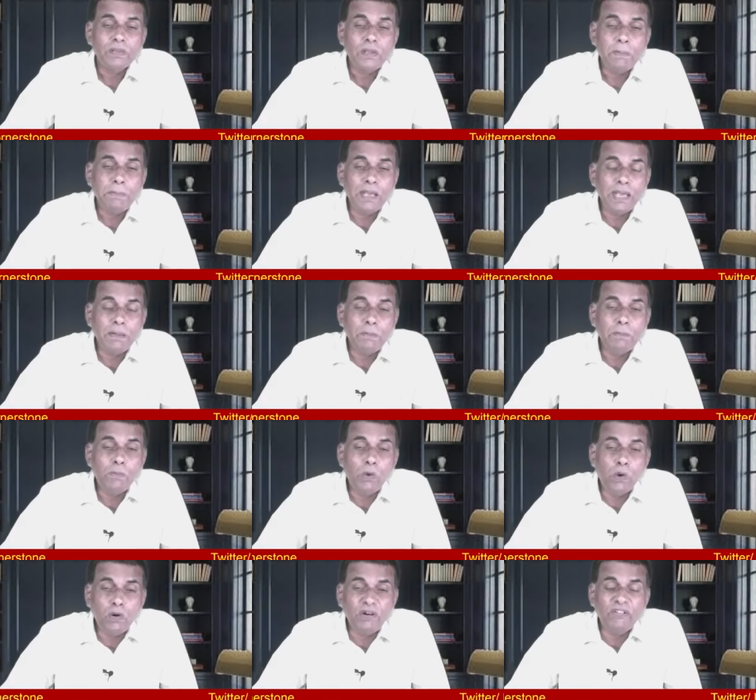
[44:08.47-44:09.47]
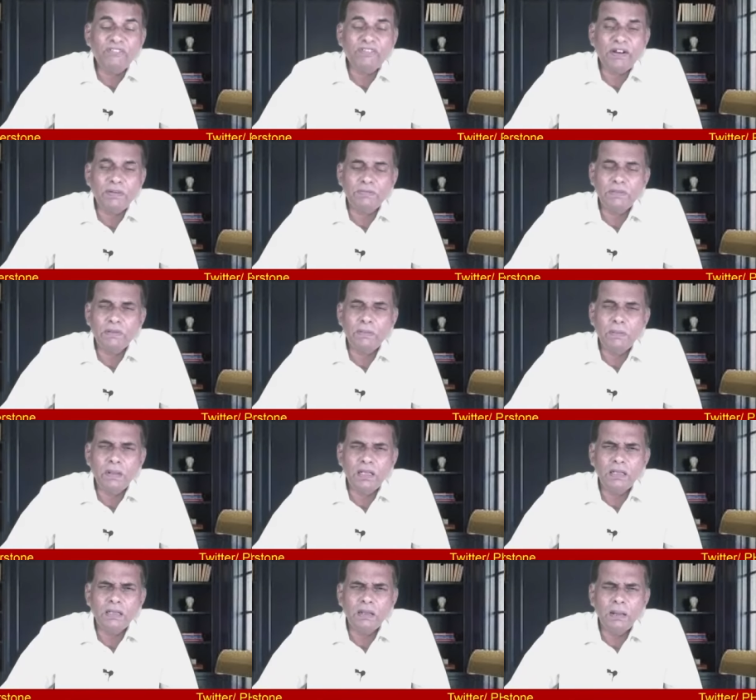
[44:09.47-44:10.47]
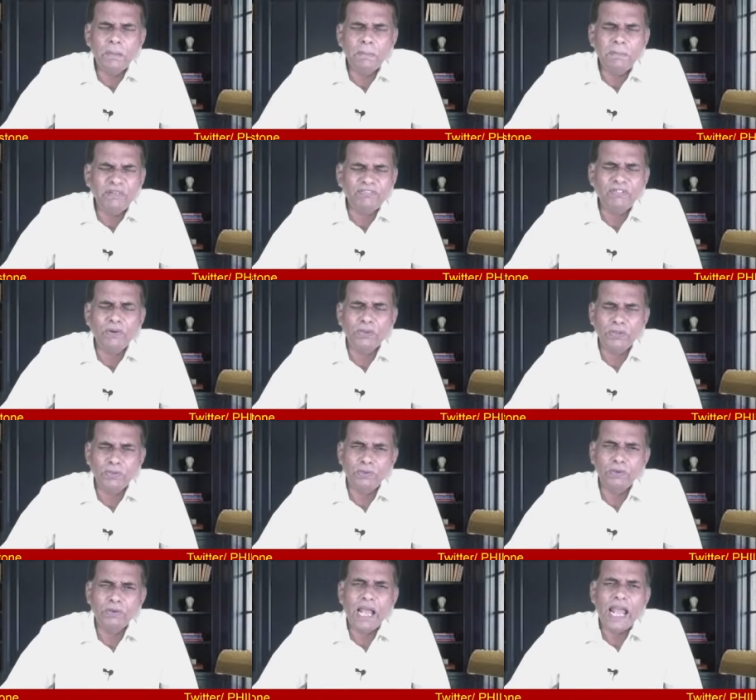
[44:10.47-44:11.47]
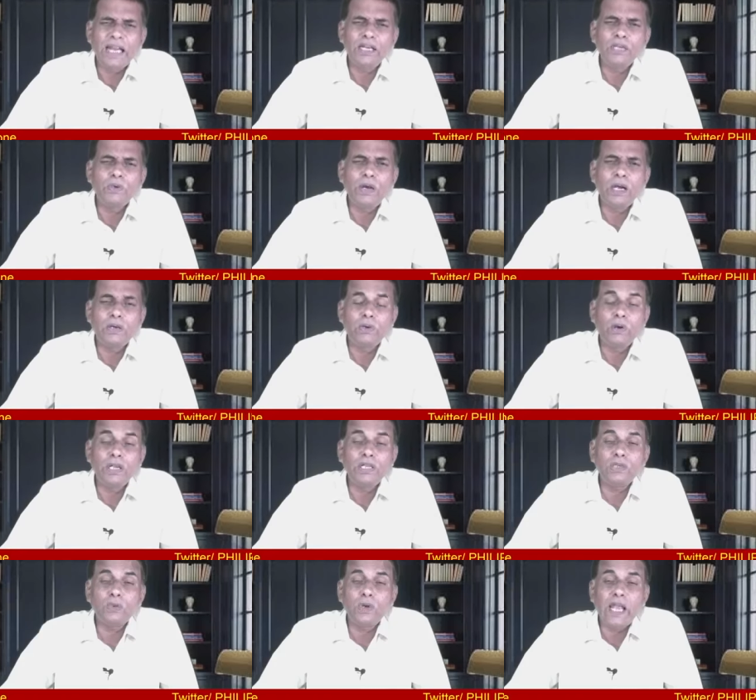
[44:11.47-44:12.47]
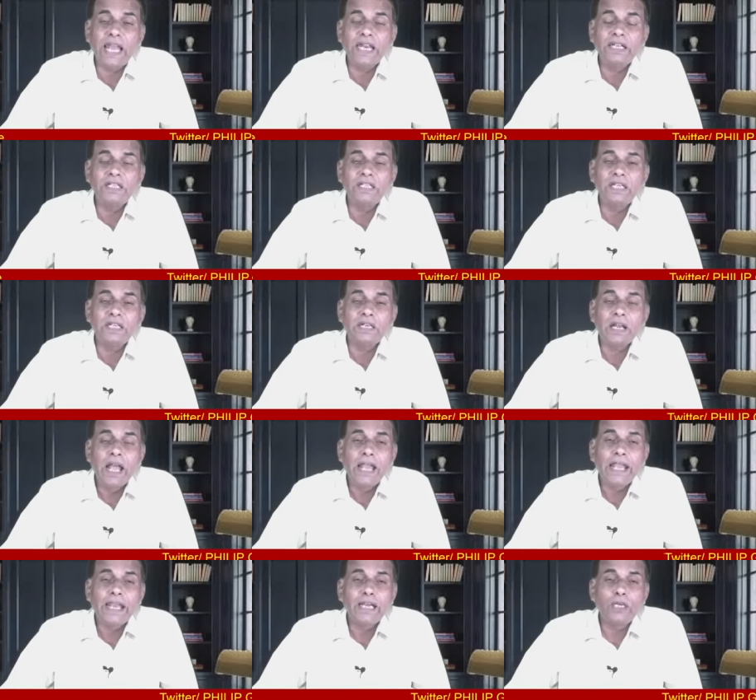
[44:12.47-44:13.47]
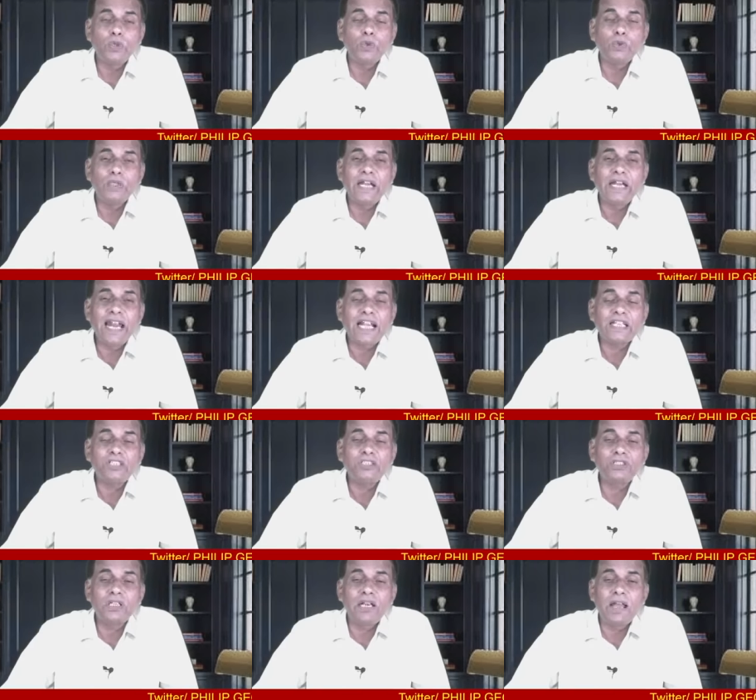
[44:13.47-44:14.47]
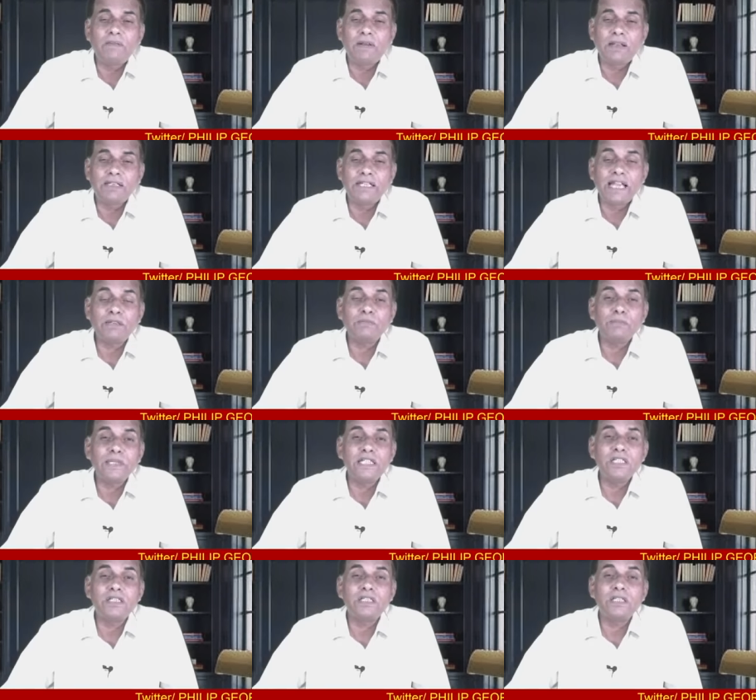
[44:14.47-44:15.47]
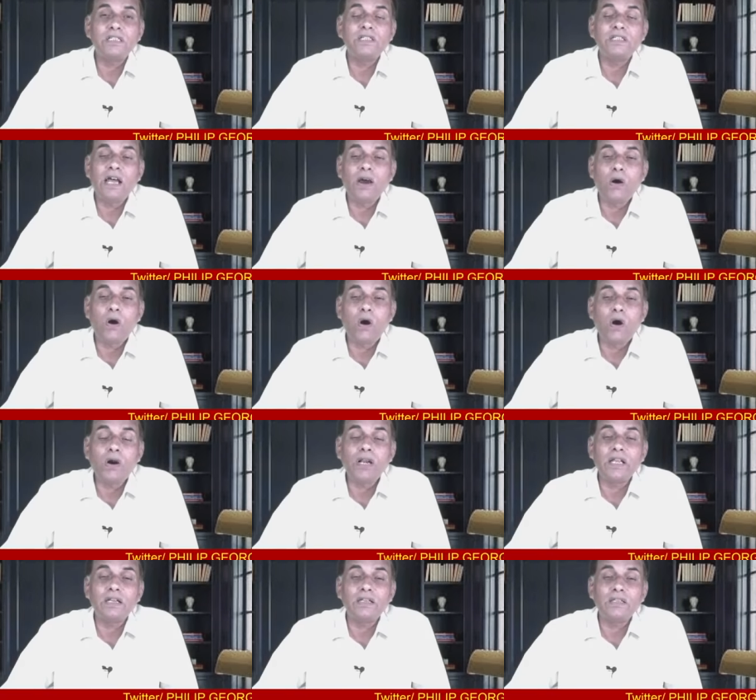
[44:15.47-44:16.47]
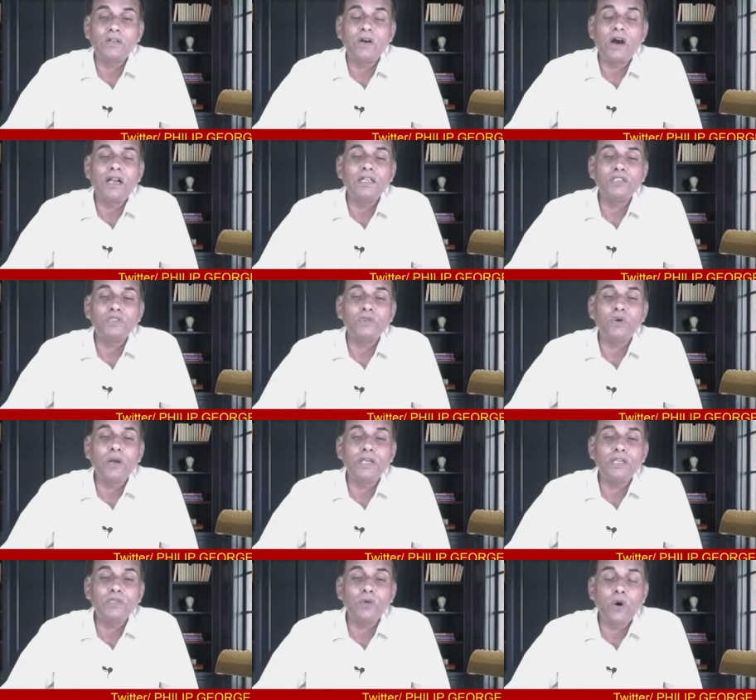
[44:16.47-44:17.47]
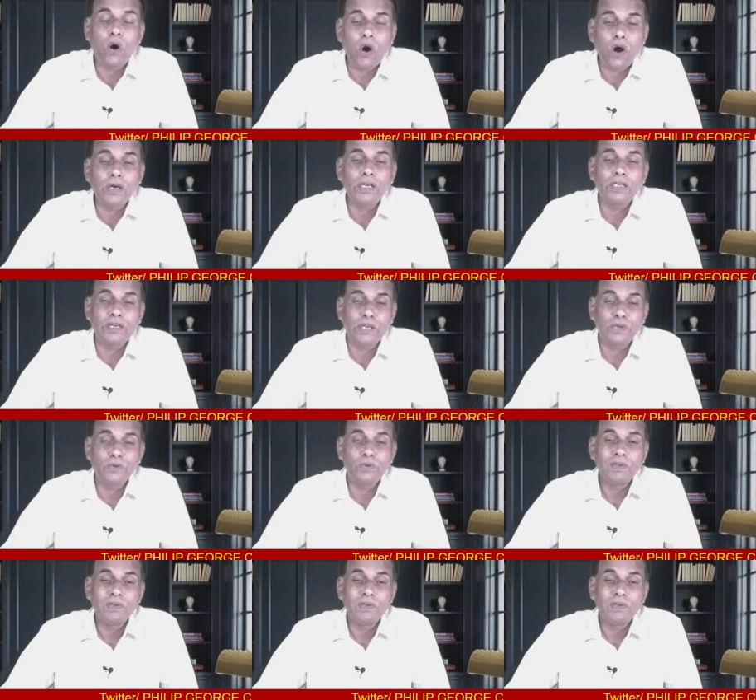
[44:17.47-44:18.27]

be moved from uh, before you and you are going to enter into the next level that means the honor god is going to honor you